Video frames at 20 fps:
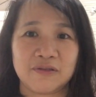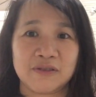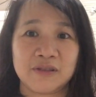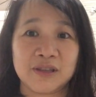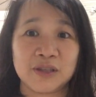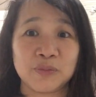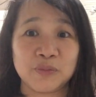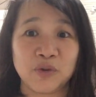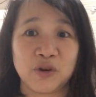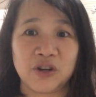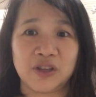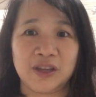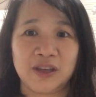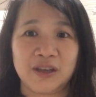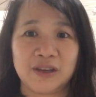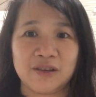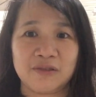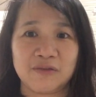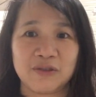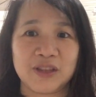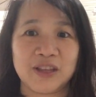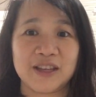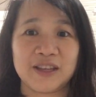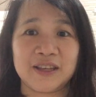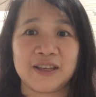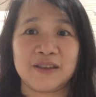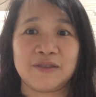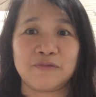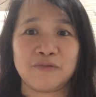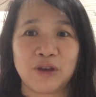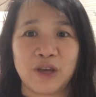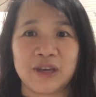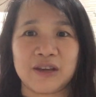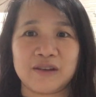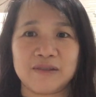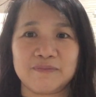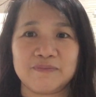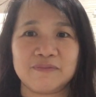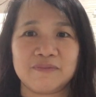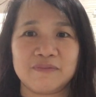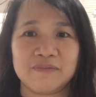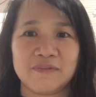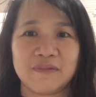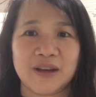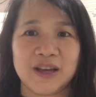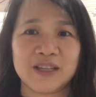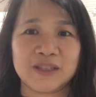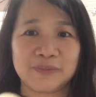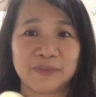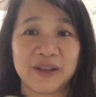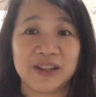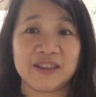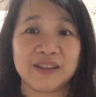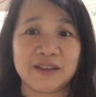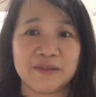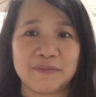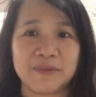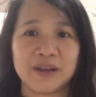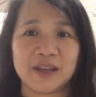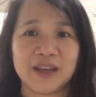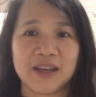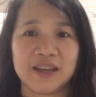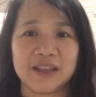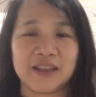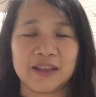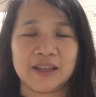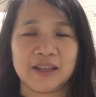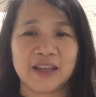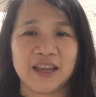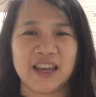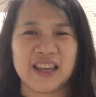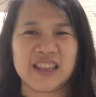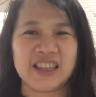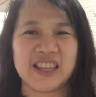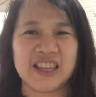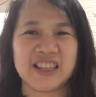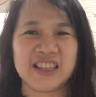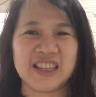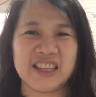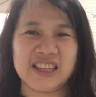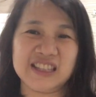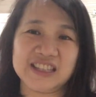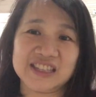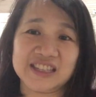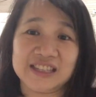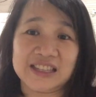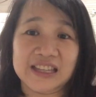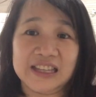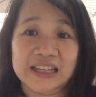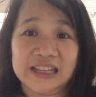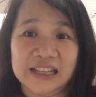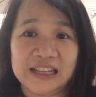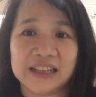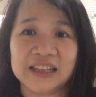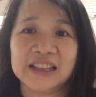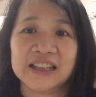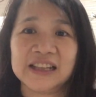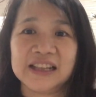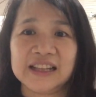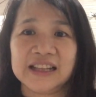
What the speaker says: this morning when I wake up, I smell them again. And then it's still